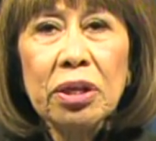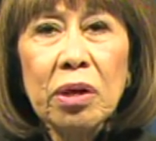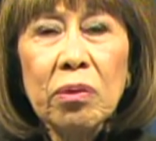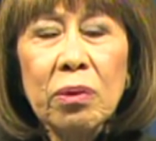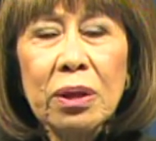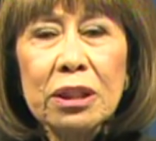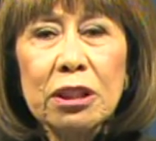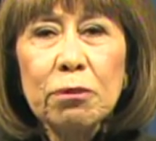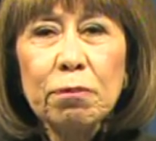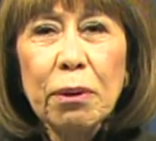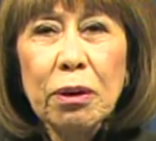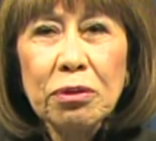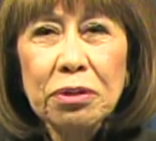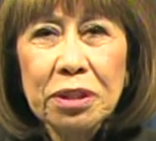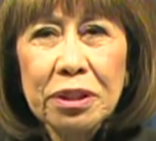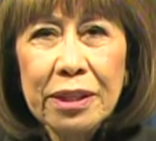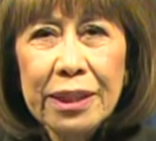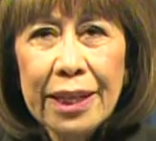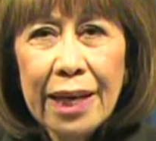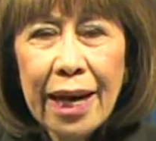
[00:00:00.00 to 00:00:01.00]
No one spoke
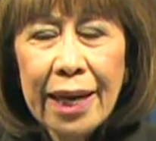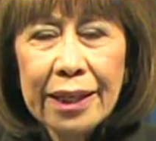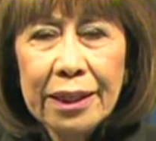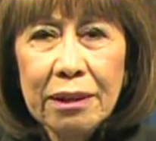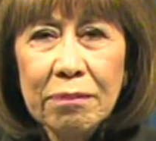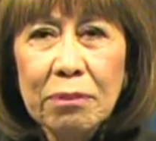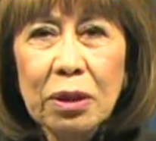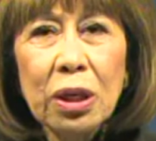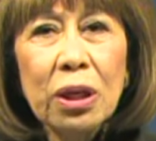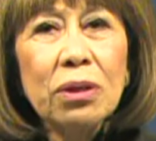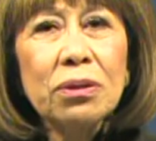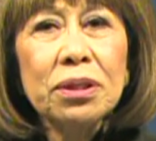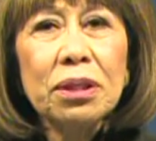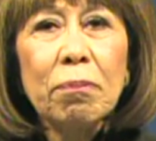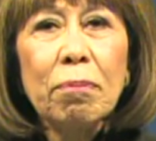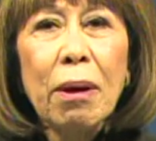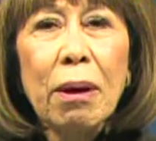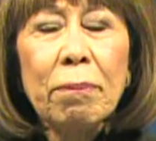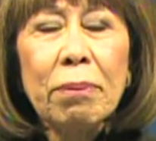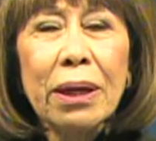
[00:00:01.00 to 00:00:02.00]
to the item, closed the
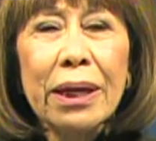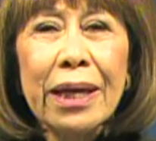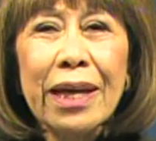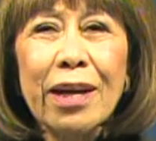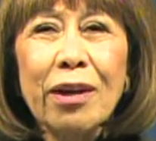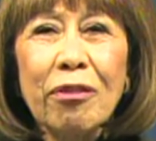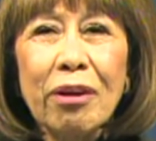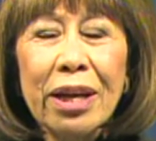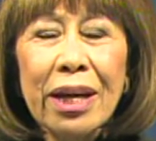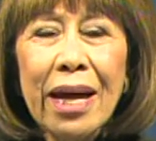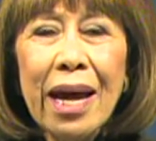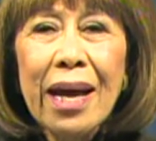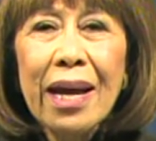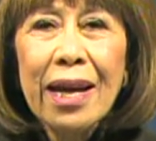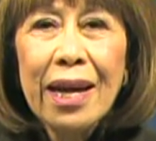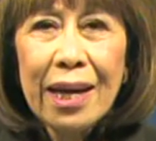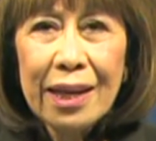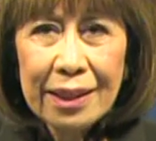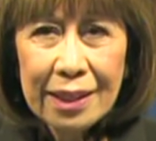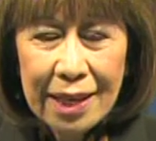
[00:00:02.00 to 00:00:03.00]
public hearing,
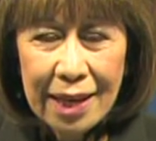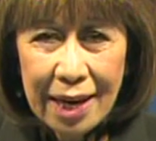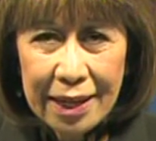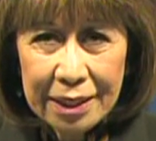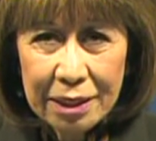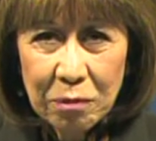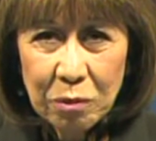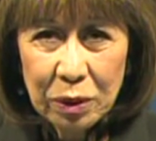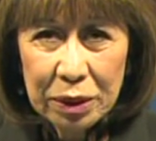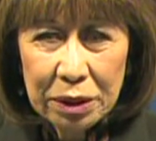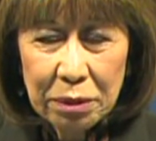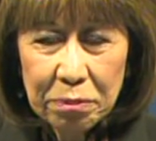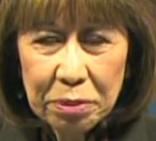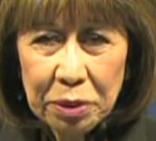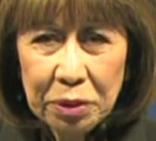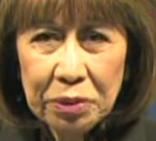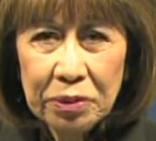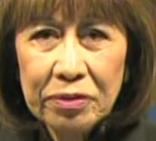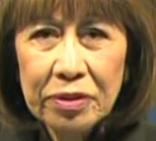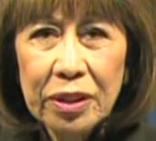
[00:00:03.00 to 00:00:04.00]
and the item was
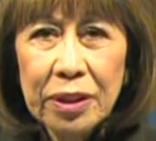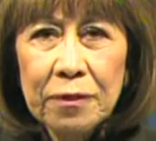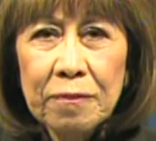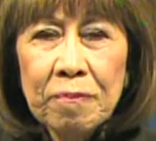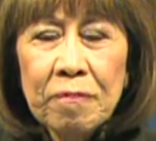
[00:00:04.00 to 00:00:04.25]
approved.